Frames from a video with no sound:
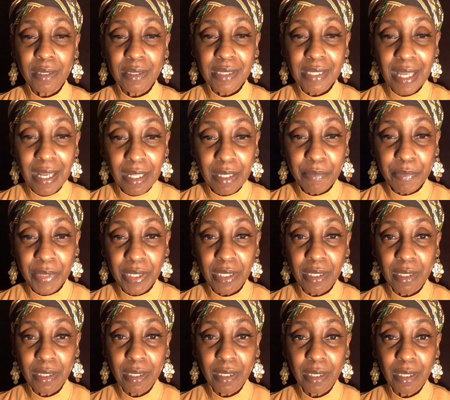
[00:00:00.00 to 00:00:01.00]
tell
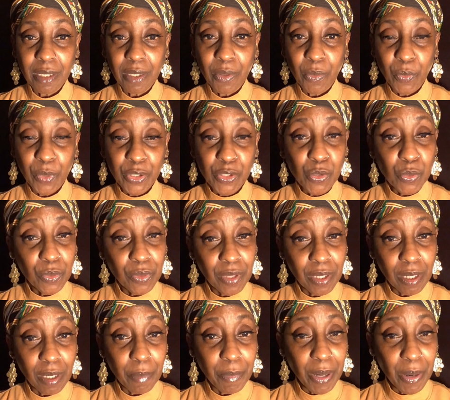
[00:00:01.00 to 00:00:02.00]
me what you
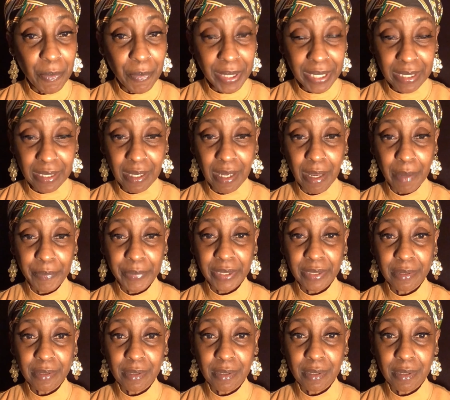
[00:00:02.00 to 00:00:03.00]
think about my
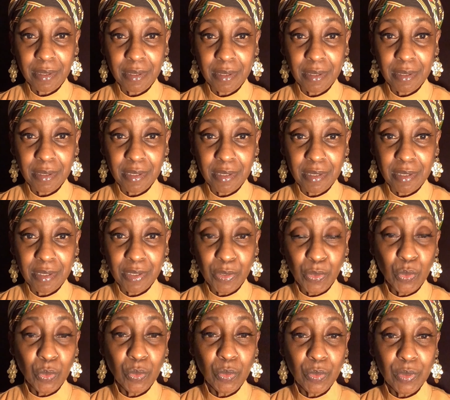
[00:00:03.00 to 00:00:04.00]
comment
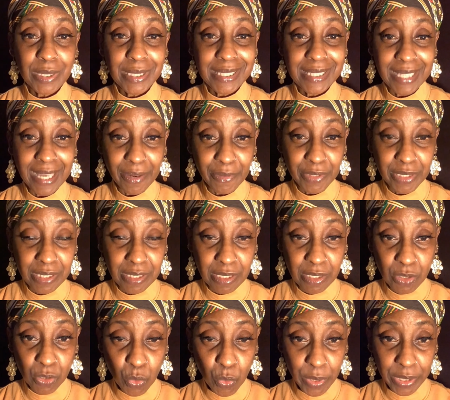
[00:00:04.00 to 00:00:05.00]
to
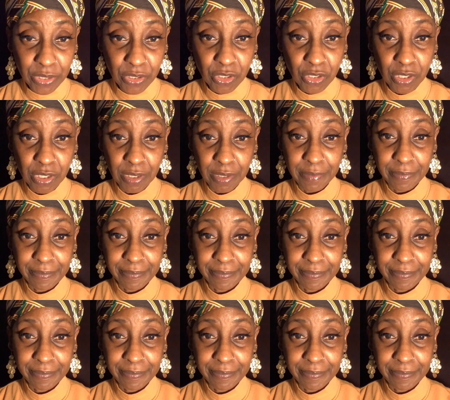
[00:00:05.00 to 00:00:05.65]
Darius's question.